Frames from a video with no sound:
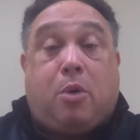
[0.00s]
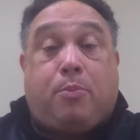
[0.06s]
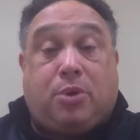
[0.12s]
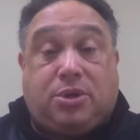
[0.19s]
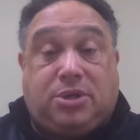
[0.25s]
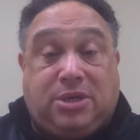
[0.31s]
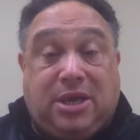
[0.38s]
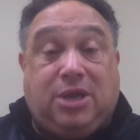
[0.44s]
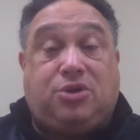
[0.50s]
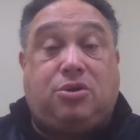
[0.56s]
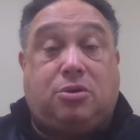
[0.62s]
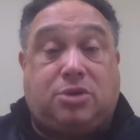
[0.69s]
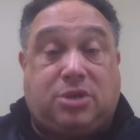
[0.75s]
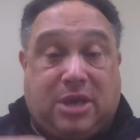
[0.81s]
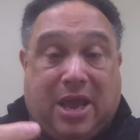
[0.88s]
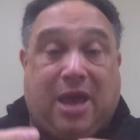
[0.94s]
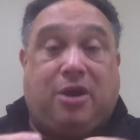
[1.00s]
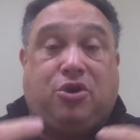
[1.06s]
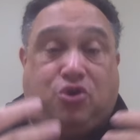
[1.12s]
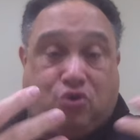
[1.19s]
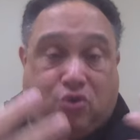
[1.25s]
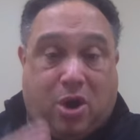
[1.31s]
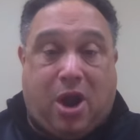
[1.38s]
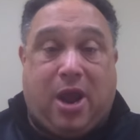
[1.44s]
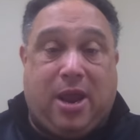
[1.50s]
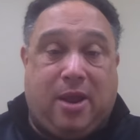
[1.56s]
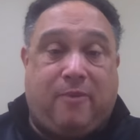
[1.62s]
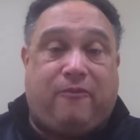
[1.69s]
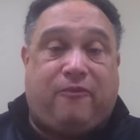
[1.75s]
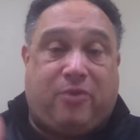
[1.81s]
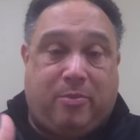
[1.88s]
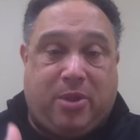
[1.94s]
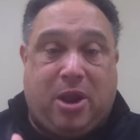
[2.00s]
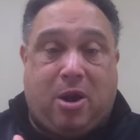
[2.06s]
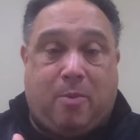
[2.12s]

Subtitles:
procedures and how to dry it from there,